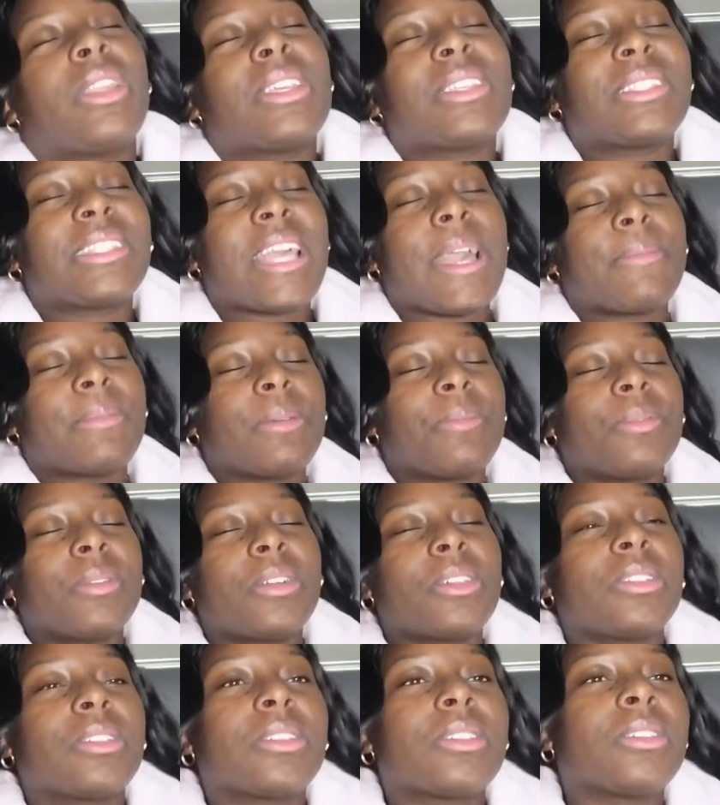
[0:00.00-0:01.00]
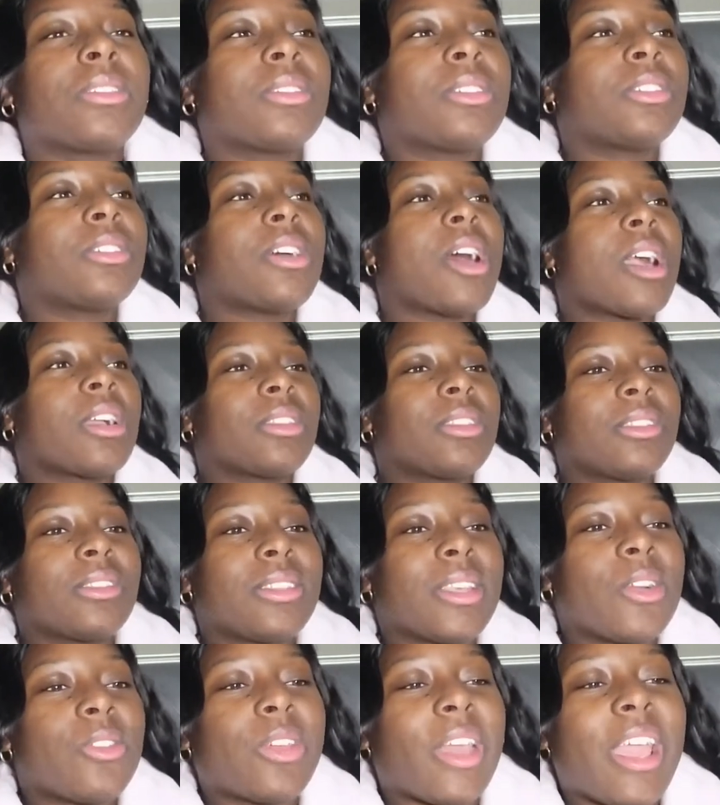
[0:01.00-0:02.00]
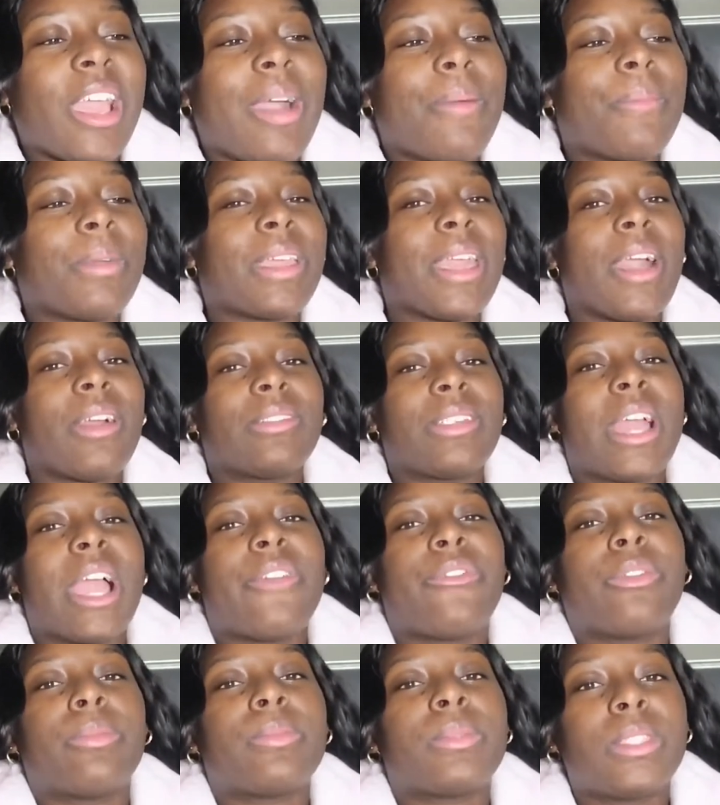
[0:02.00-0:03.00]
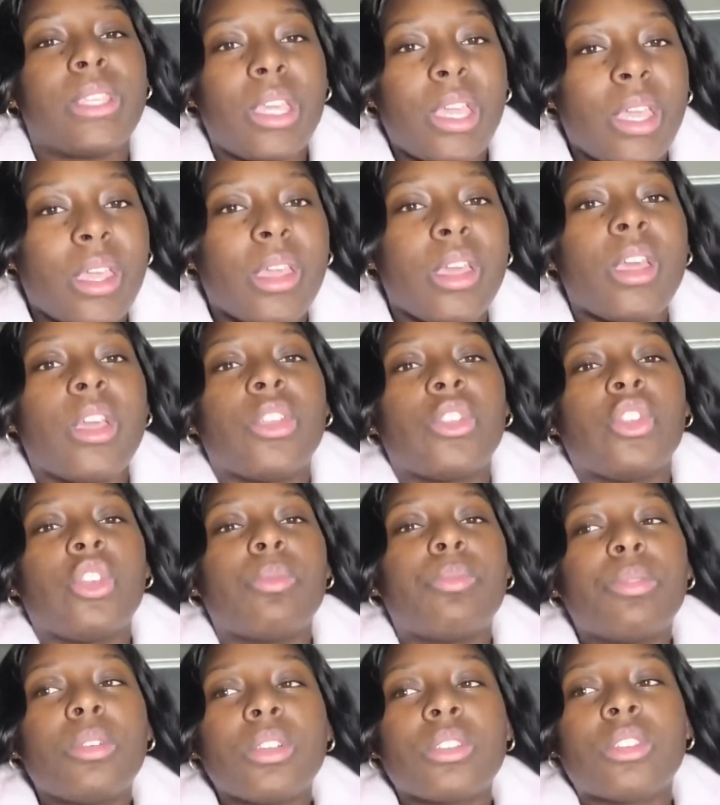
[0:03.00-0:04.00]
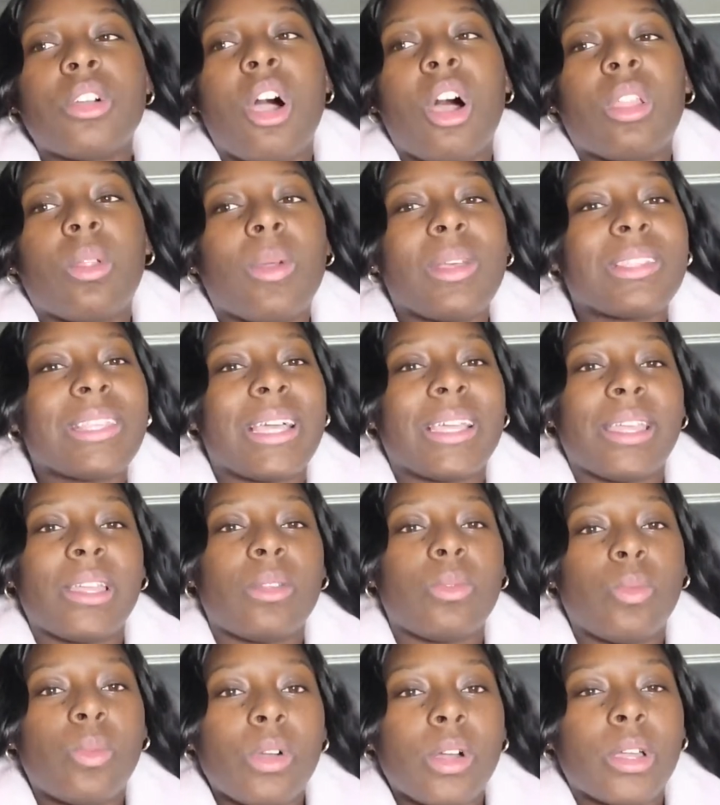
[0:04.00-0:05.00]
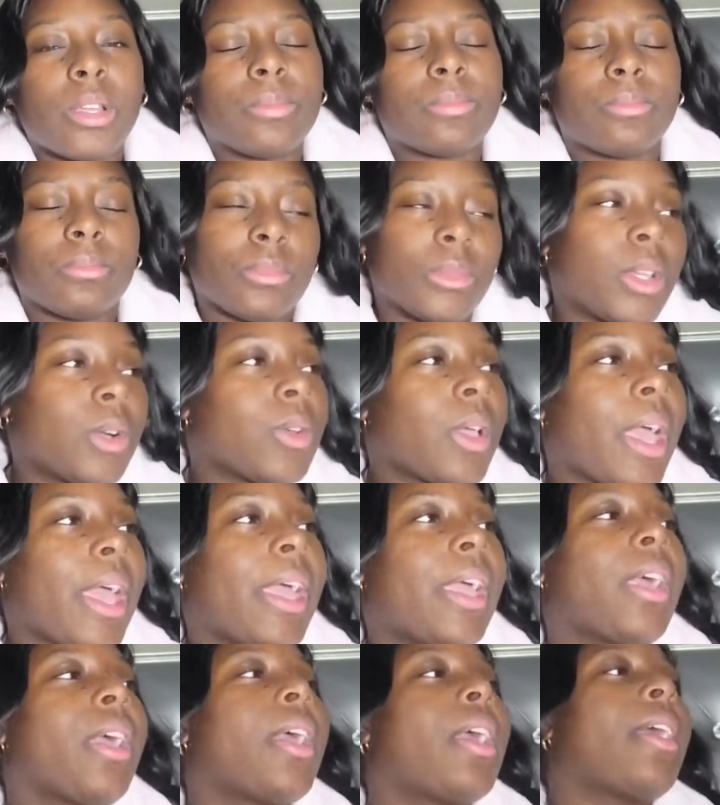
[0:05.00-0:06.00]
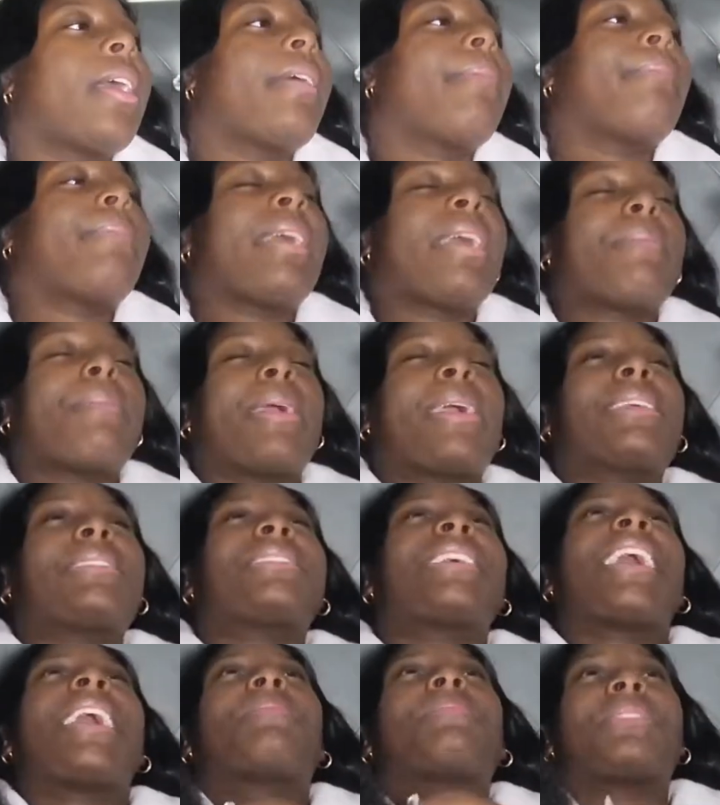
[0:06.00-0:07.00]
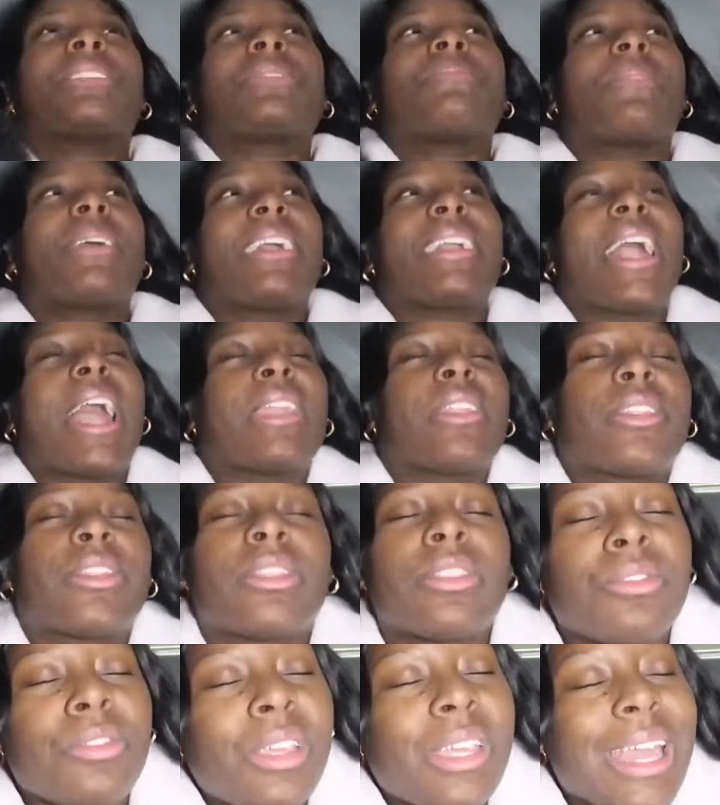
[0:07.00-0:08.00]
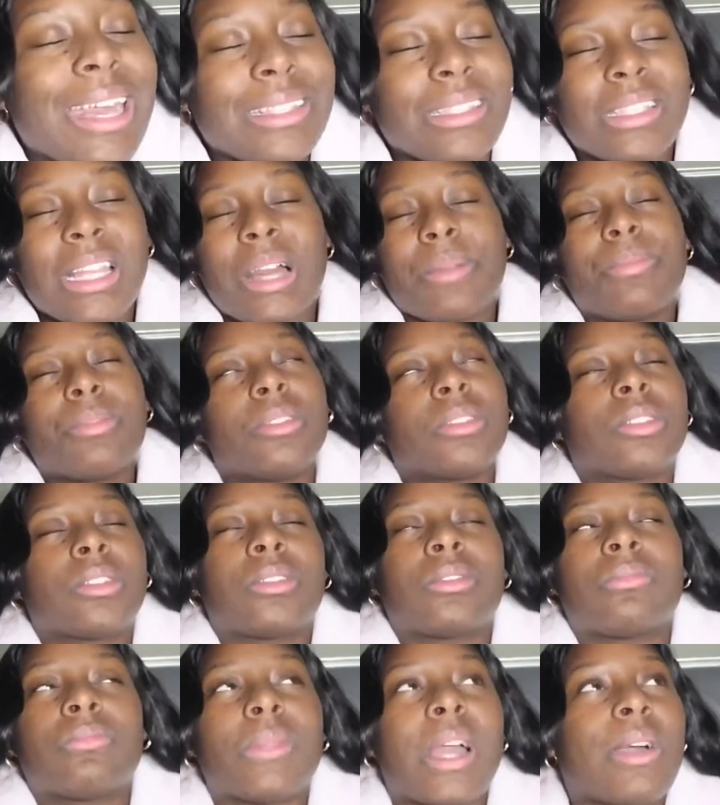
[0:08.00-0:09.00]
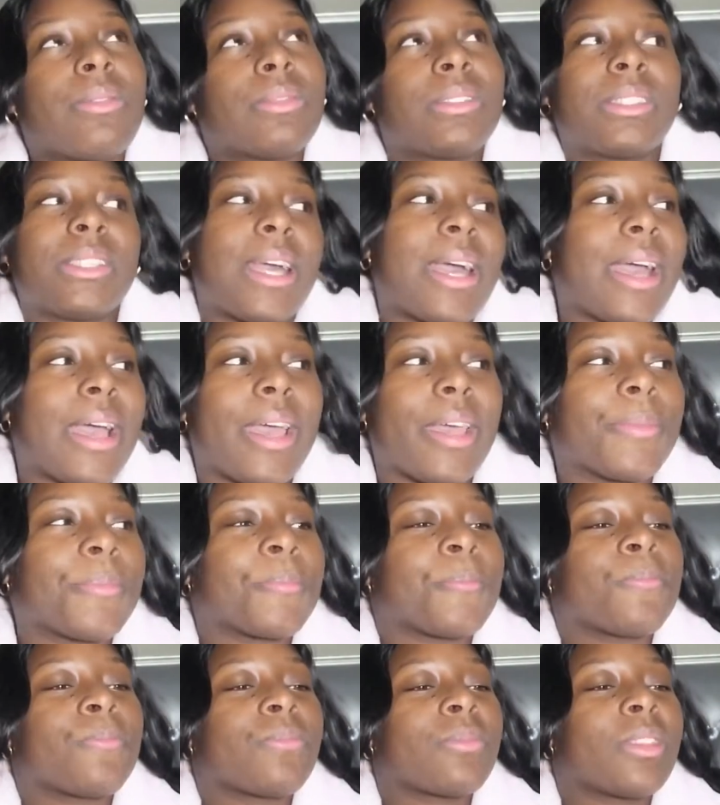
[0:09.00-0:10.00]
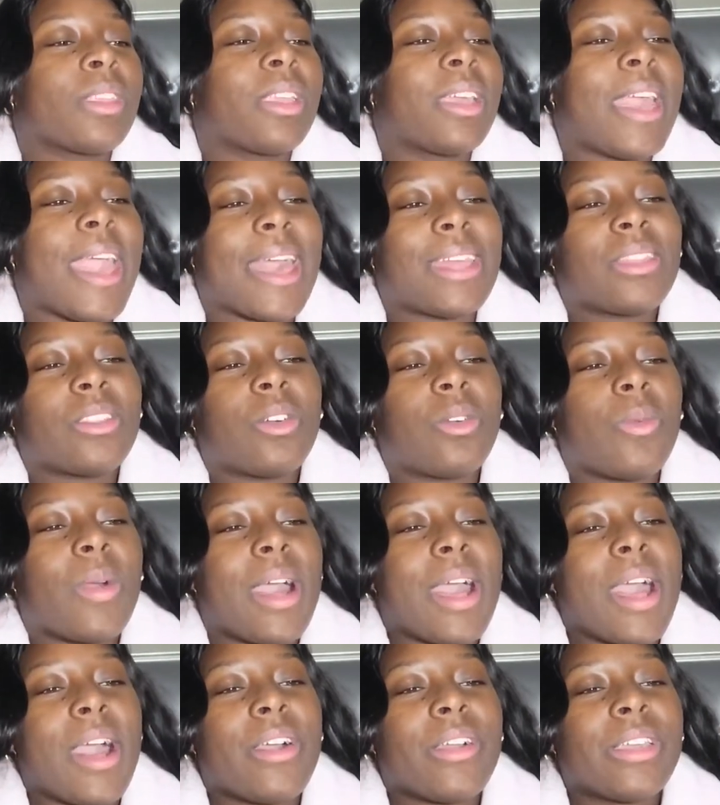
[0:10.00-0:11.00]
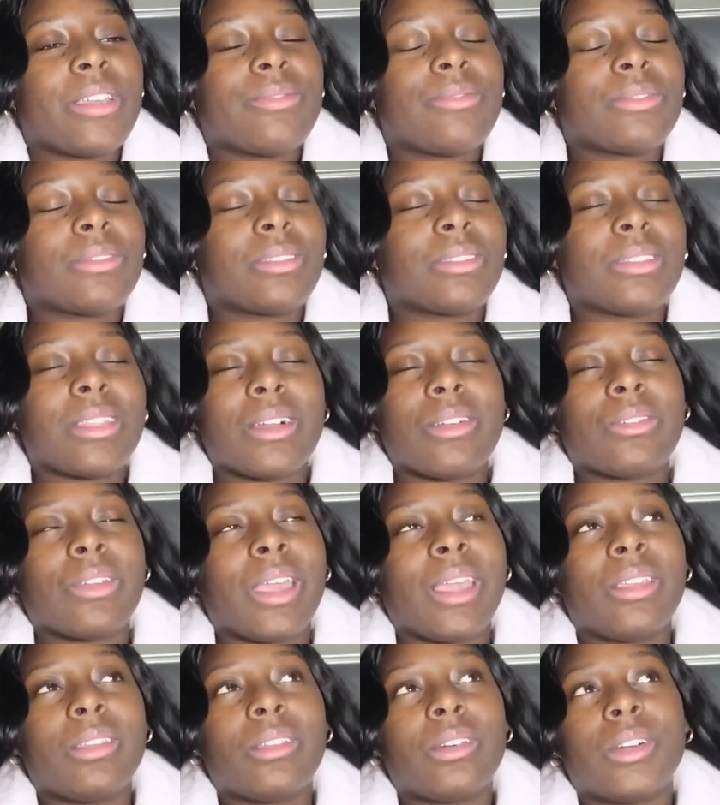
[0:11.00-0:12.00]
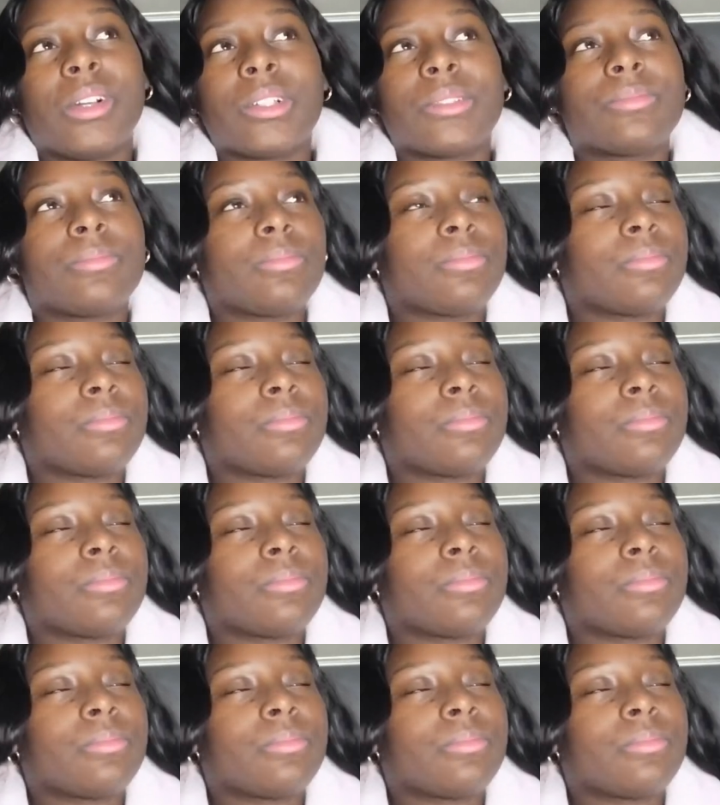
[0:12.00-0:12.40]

it's time to push, the doctor said, okay, I'm gonna count down from 10. You push all the way till I get to 1. Okay, man, by the time this man got to 3, I stopped pushing. I was tired. After a while, he was just like, okay, look,